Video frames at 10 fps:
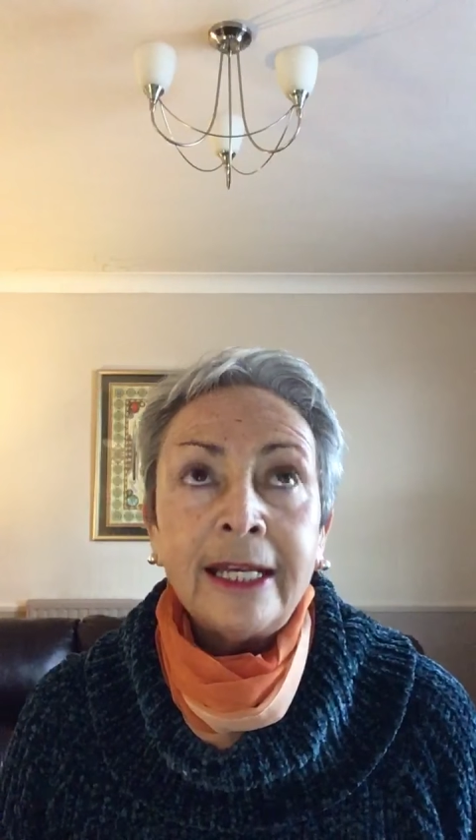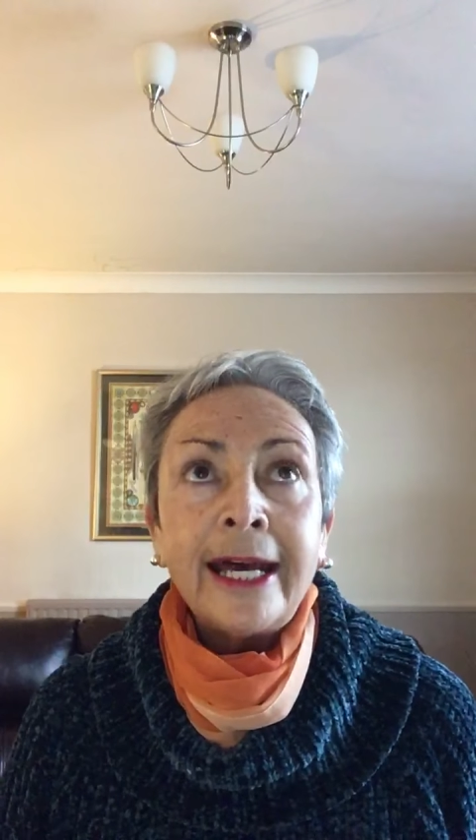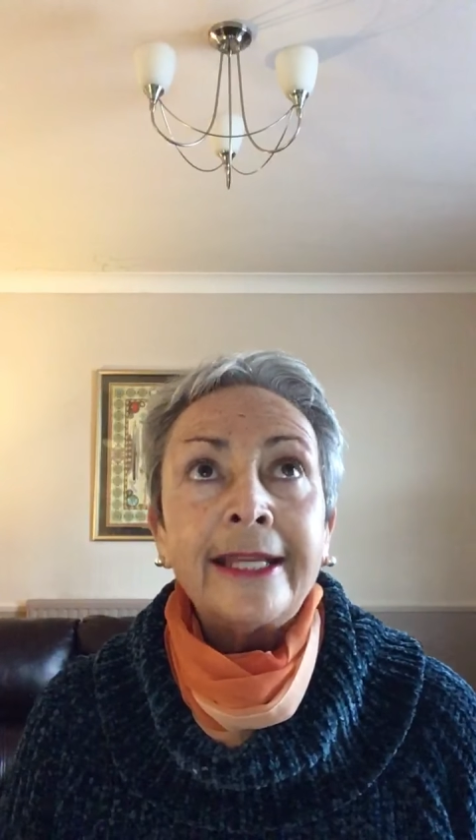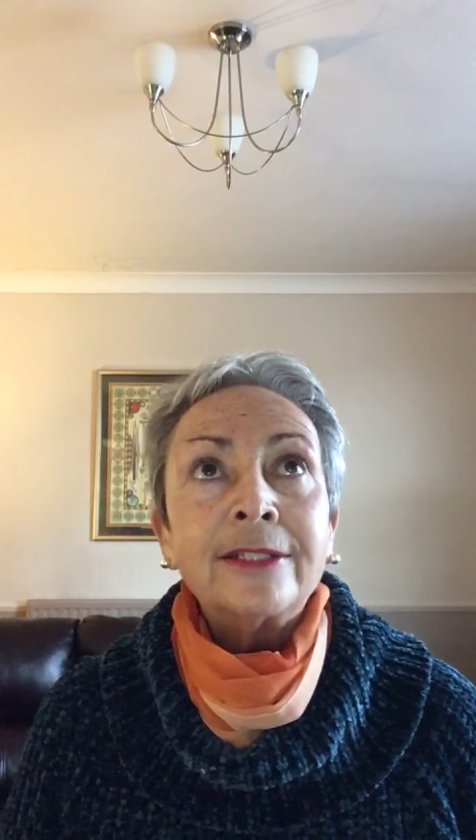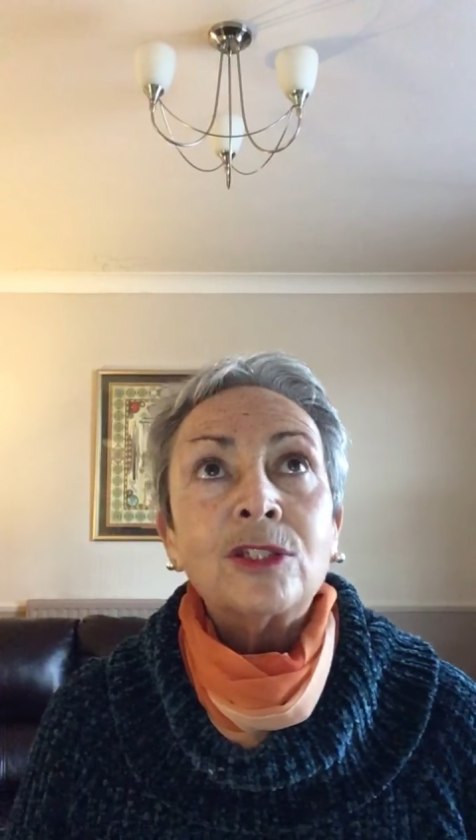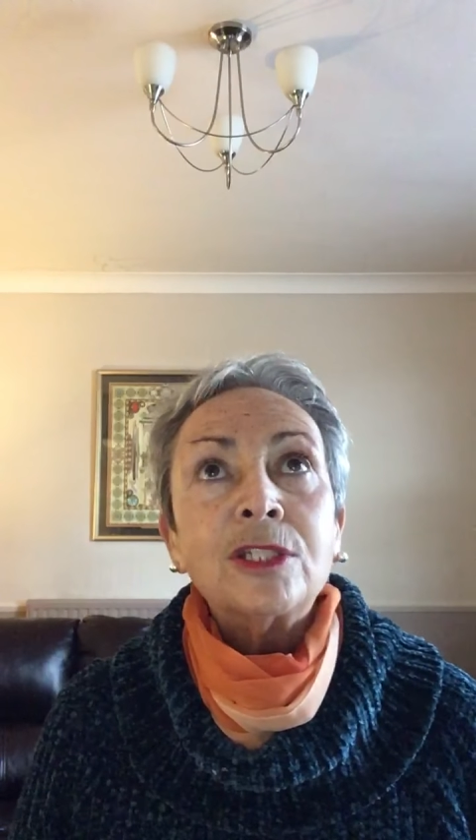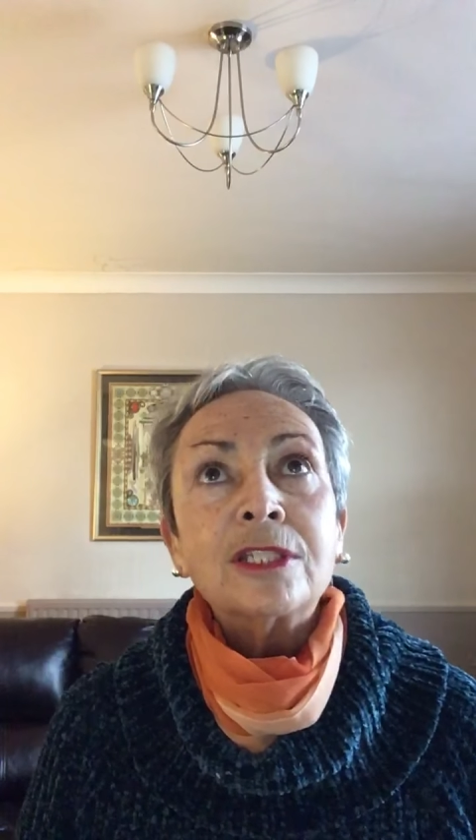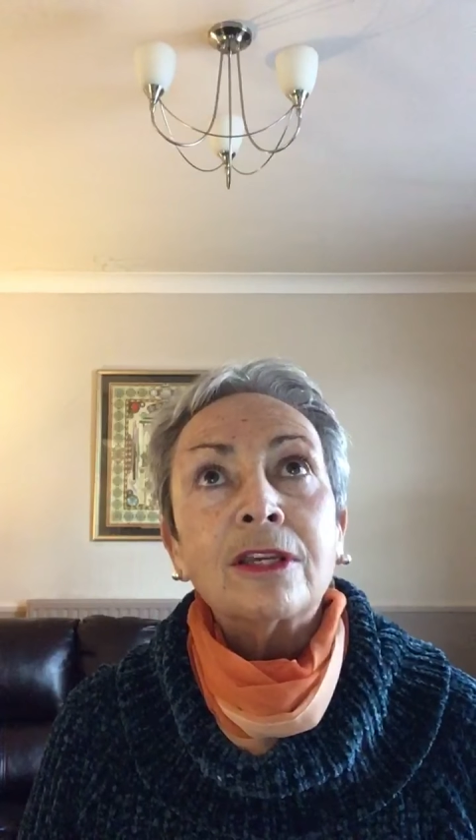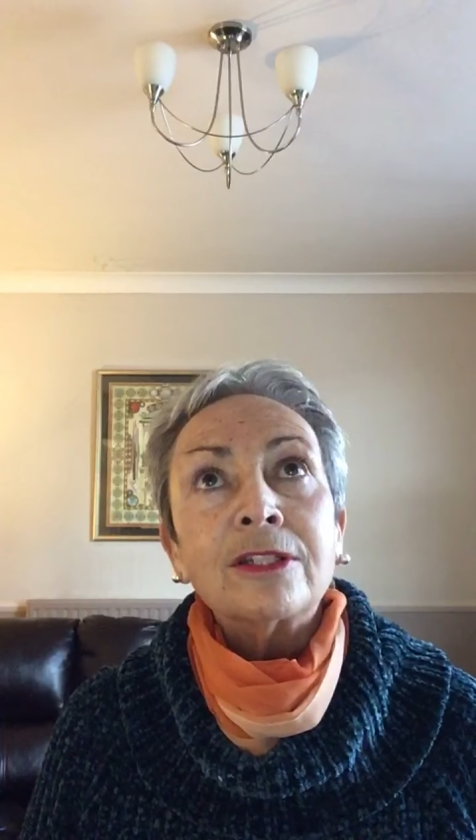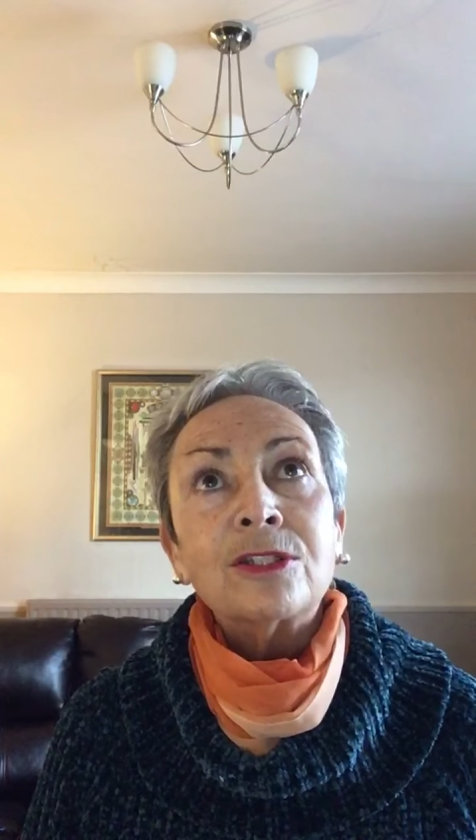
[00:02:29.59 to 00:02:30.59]
and she's
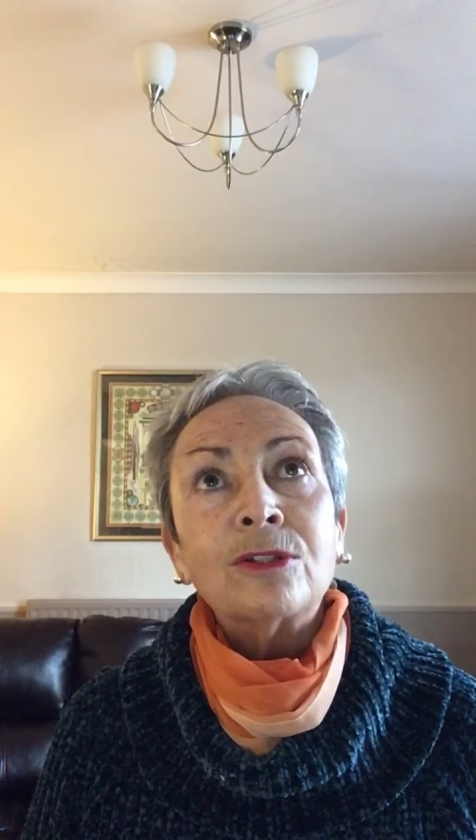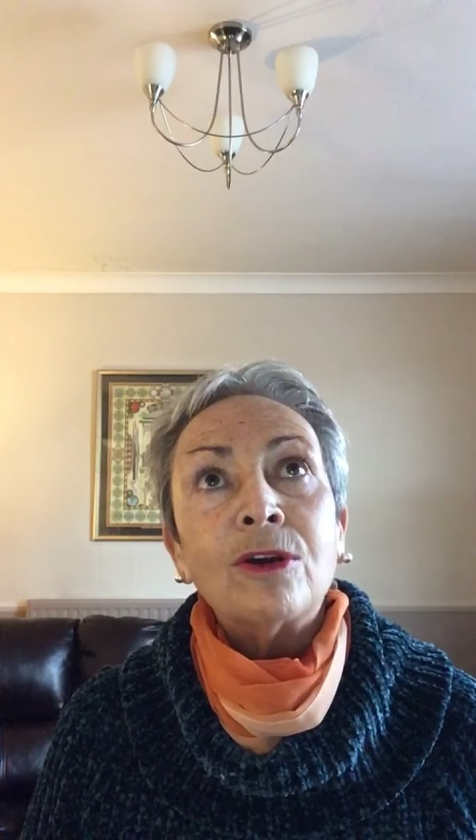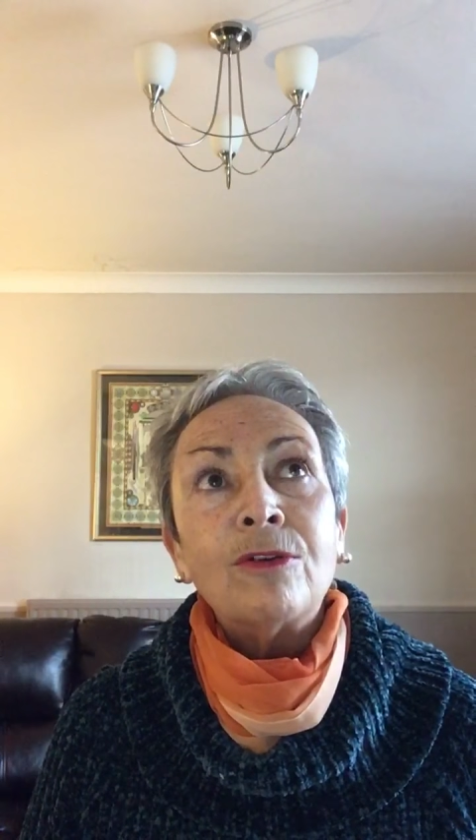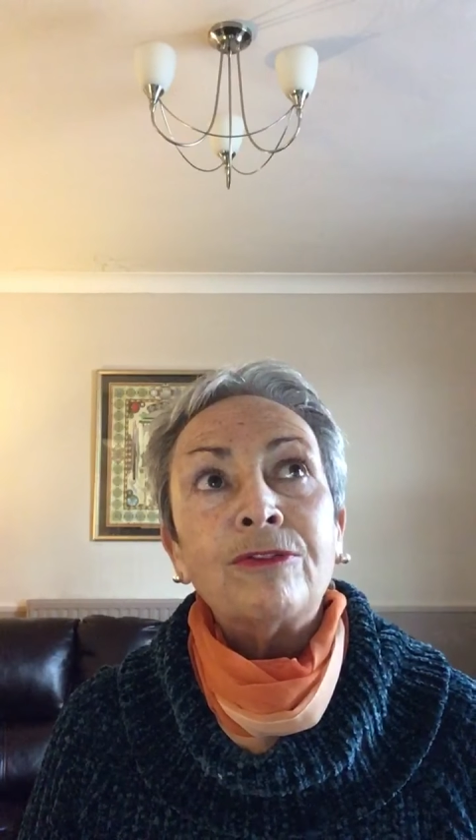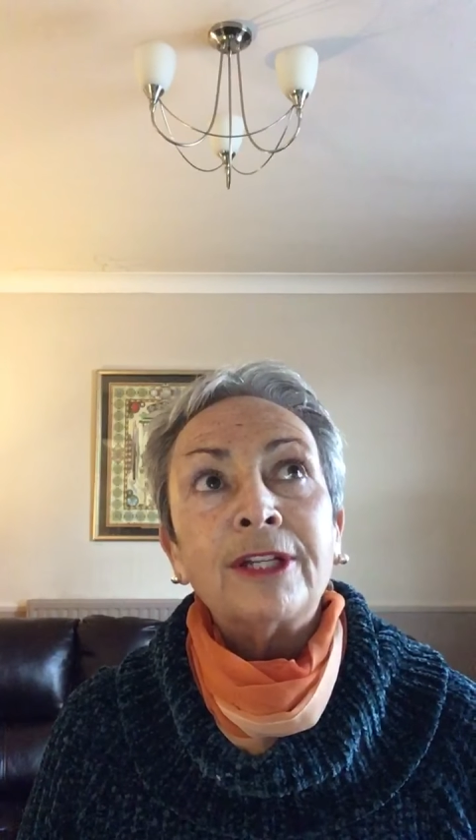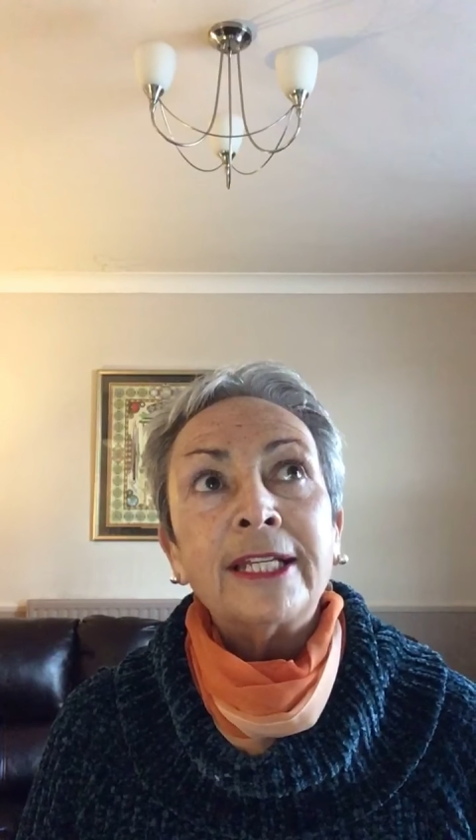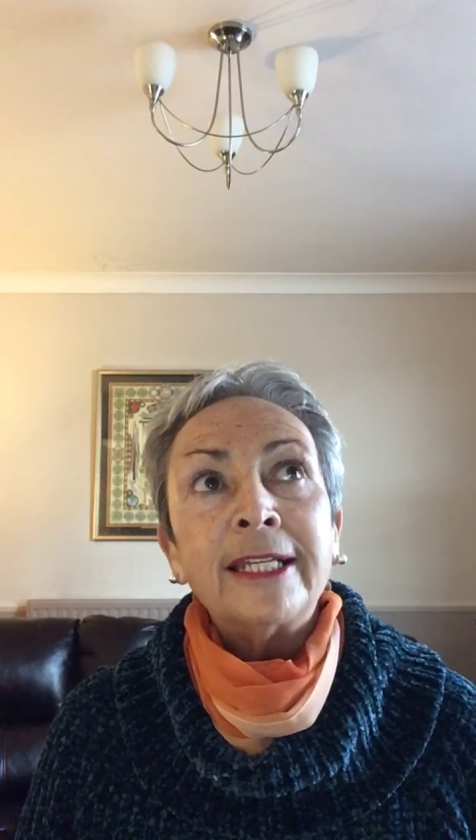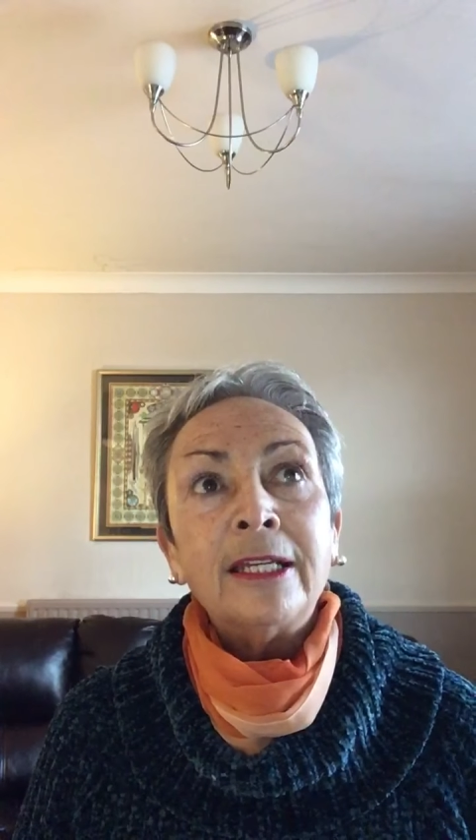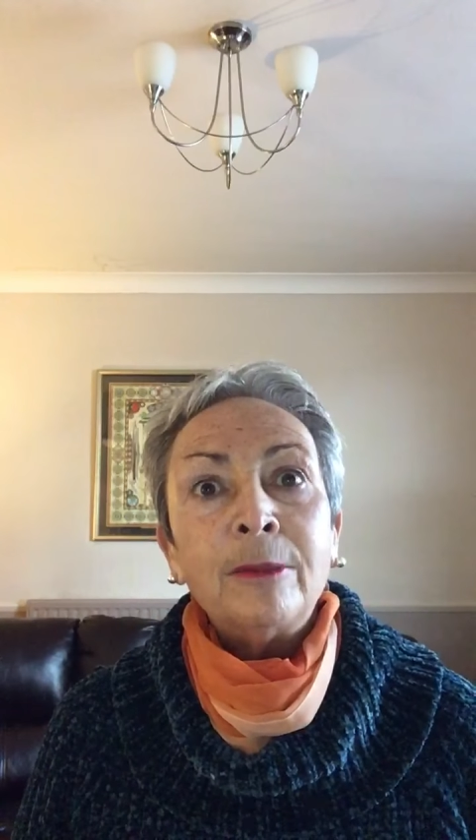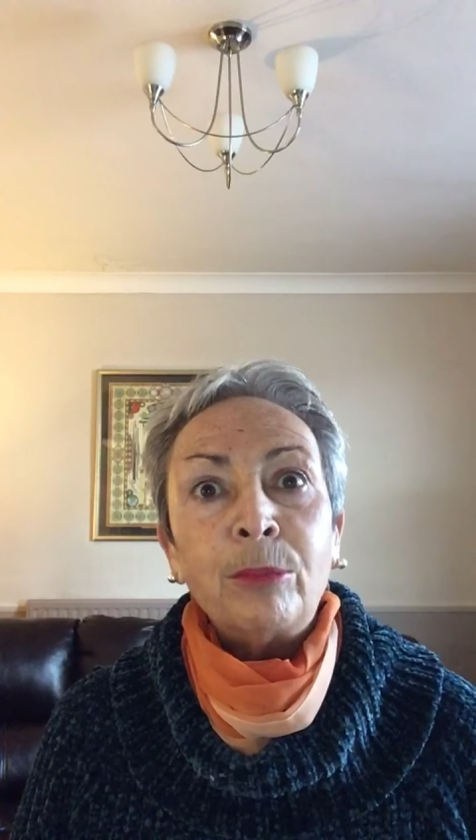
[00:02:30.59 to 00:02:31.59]
going to hopefully